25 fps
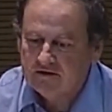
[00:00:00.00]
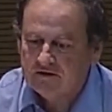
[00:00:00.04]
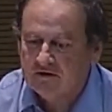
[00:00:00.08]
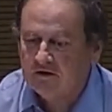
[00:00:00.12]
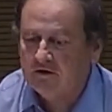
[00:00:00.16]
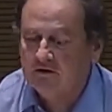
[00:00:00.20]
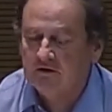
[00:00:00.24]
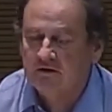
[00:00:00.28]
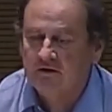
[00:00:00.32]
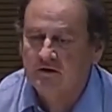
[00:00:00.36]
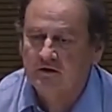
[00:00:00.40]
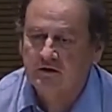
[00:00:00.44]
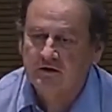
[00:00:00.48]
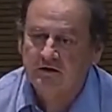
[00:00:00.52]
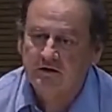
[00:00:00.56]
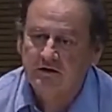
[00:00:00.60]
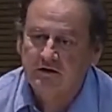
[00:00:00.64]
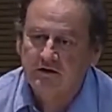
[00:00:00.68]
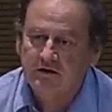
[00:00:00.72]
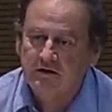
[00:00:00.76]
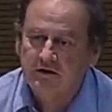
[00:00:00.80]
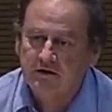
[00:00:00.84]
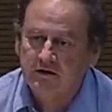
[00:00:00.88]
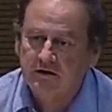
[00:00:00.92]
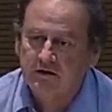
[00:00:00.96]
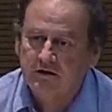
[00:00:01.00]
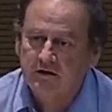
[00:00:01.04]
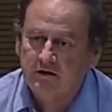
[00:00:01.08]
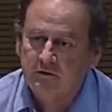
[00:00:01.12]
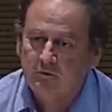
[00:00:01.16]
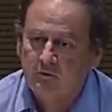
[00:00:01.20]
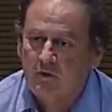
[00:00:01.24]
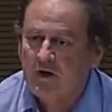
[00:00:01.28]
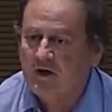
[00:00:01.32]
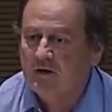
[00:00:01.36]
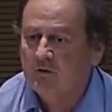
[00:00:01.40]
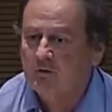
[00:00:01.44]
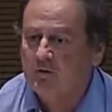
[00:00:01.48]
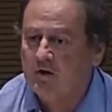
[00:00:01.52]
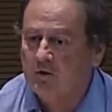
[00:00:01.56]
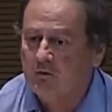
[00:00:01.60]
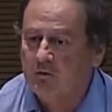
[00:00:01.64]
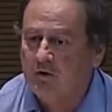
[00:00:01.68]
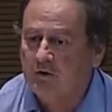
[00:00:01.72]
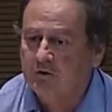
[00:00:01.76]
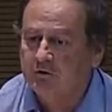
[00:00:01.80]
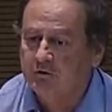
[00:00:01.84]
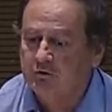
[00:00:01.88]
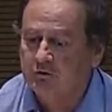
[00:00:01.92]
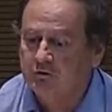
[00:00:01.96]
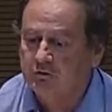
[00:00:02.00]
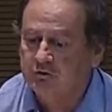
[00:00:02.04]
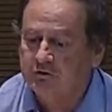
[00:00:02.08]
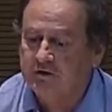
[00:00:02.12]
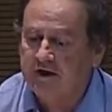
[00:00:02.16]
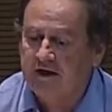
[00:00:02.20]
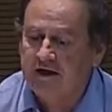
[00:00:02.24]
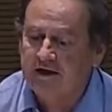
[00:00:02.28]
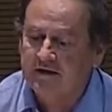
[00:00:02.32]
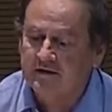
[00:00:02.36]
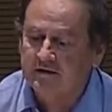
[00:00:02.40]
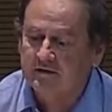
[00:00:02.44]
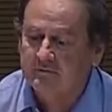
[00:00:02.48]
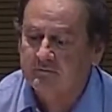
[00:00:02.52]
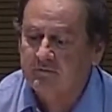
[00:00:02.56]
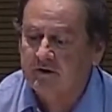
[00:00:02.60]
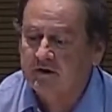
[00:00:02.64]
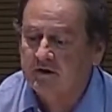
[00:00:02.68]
So why do I want to do that?